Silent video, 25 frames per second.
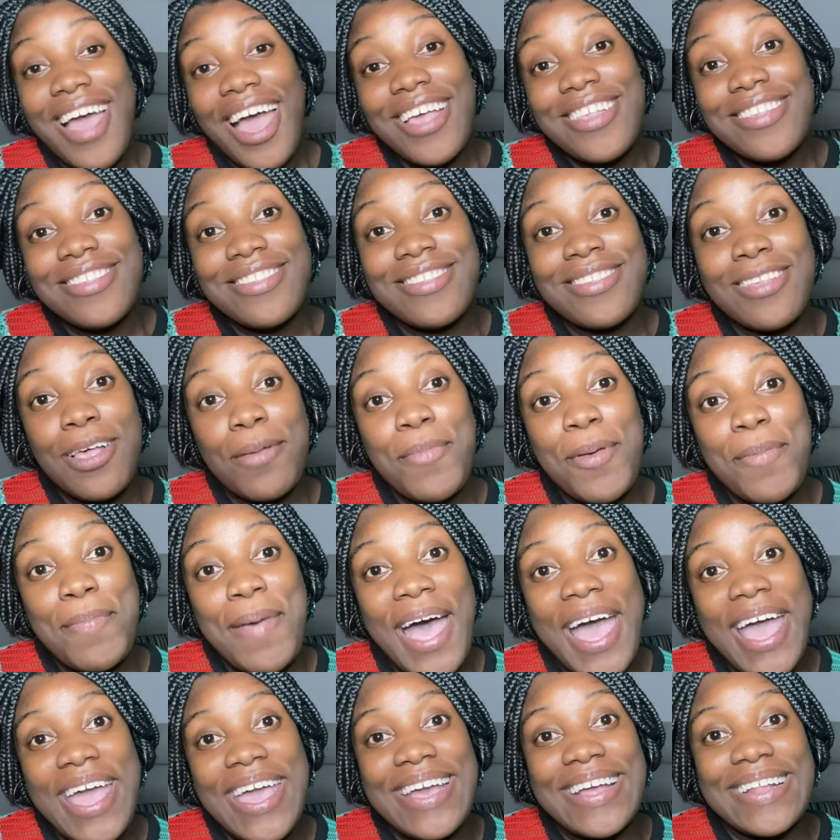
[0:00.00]
So I'ma
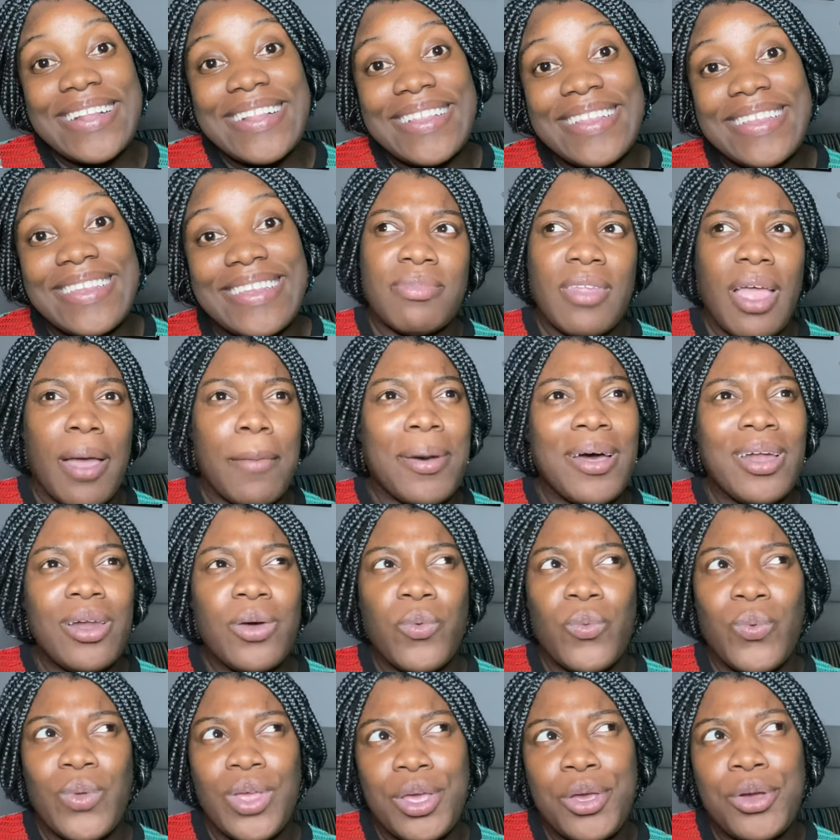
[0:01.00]
buy it. About a
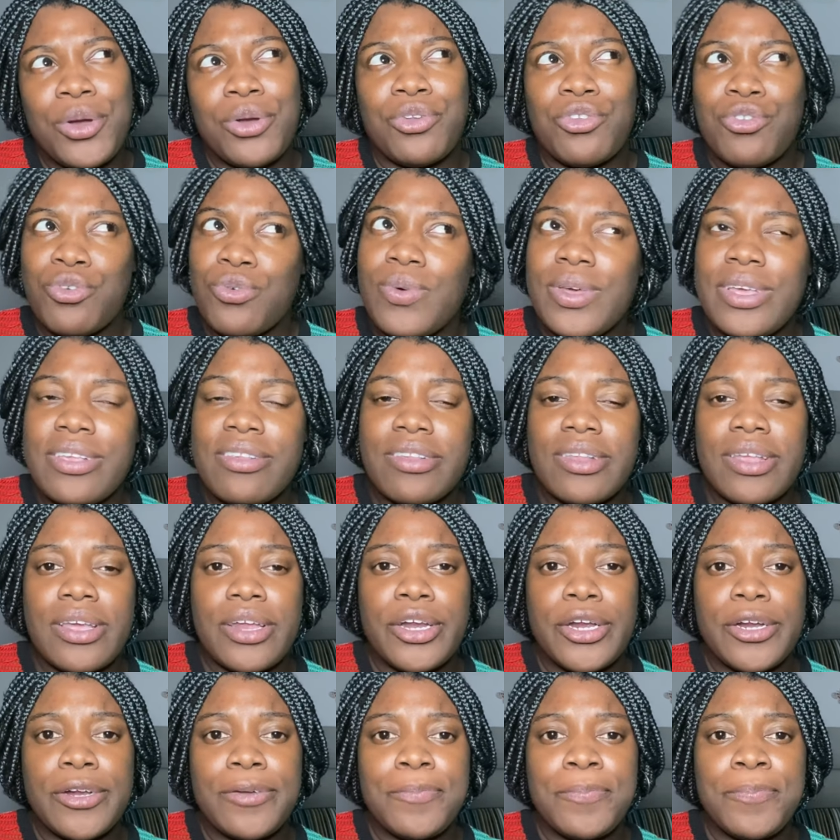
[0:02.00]
week or two weeks
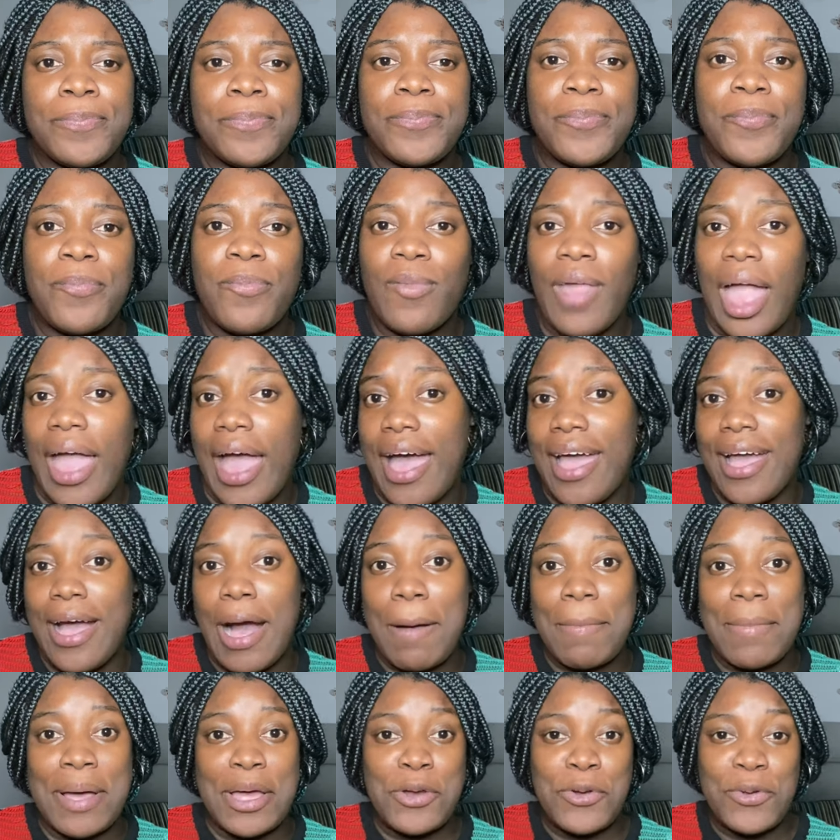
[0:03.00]
later, I
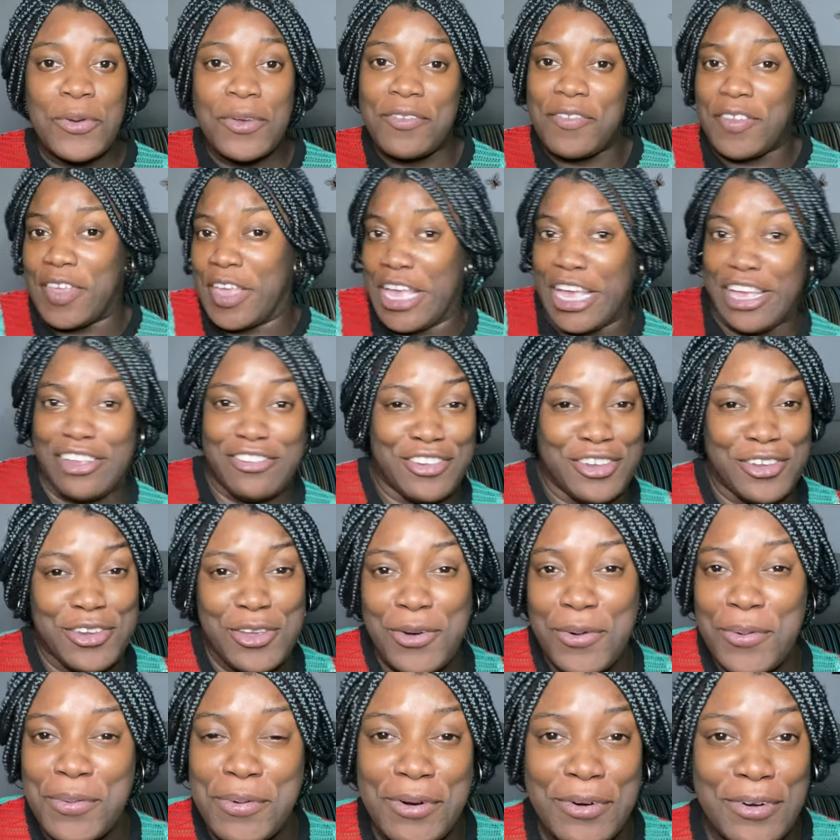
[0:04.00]
got my notification, your
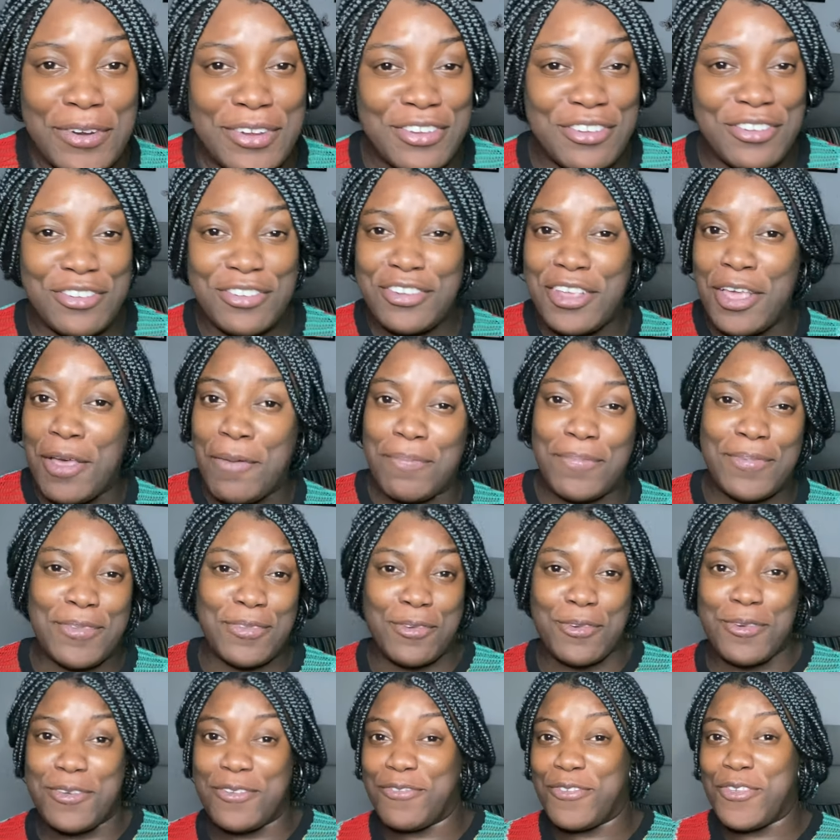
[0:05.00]
order is shipped.
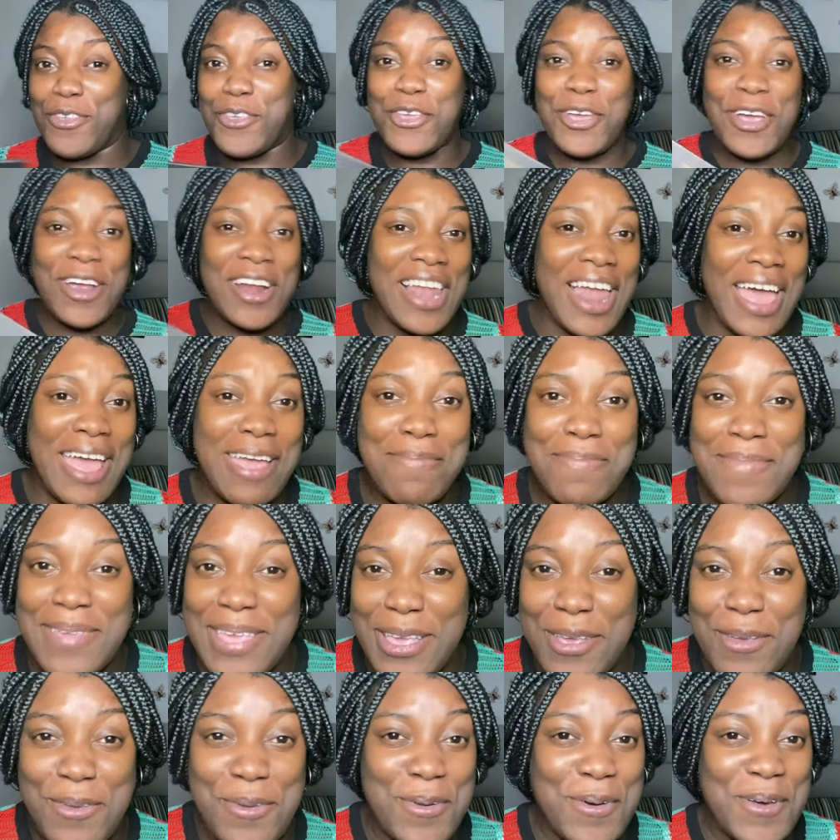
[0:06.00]
So if you're like me,
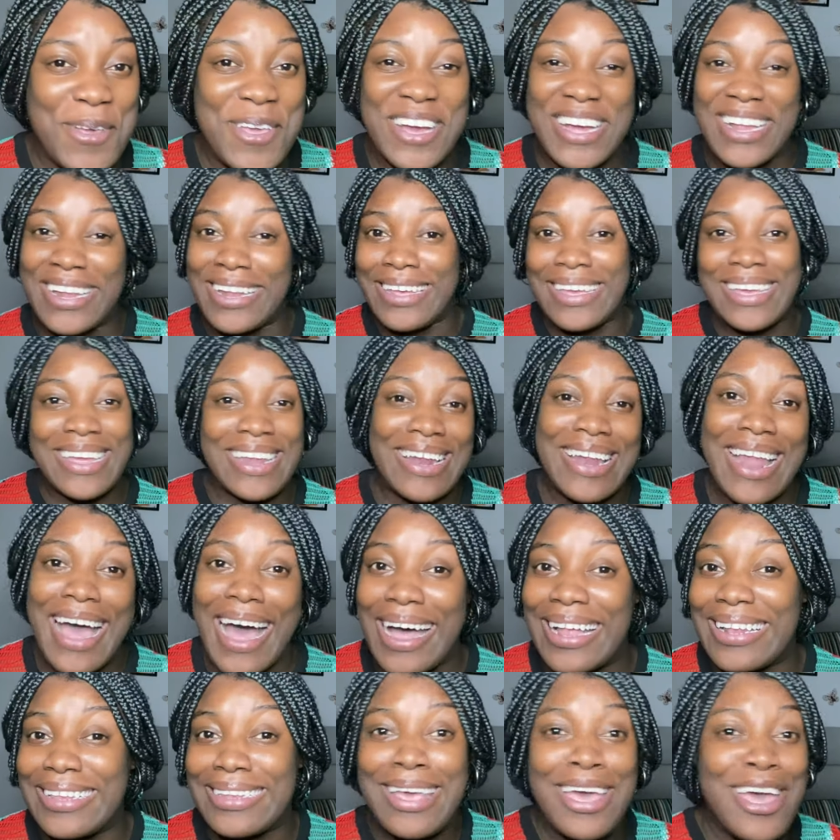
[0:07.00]
you know you're clicking
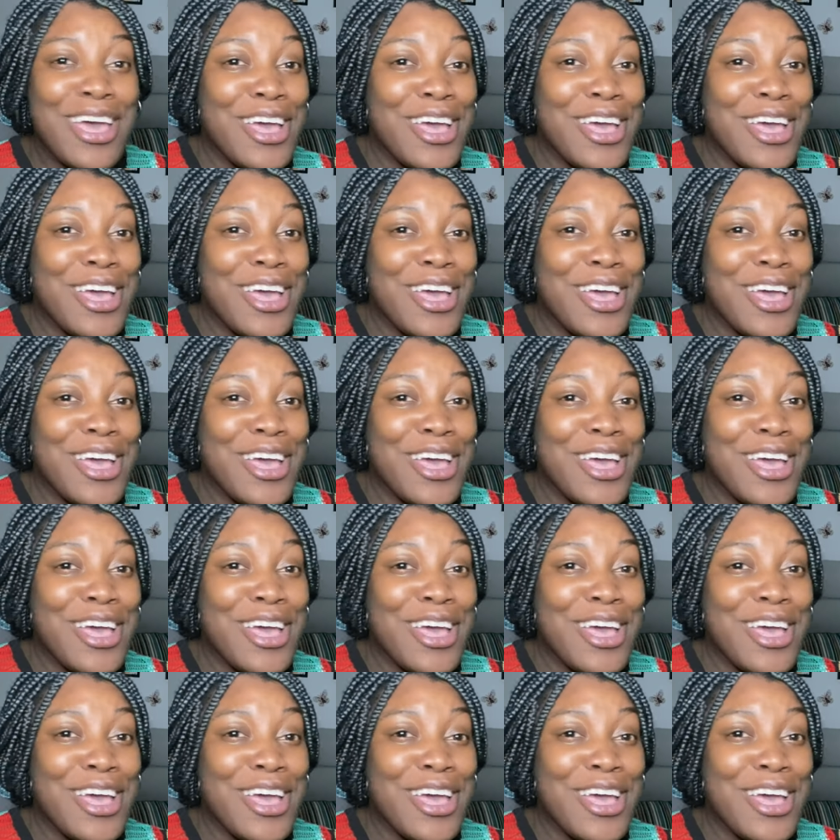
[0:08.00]
that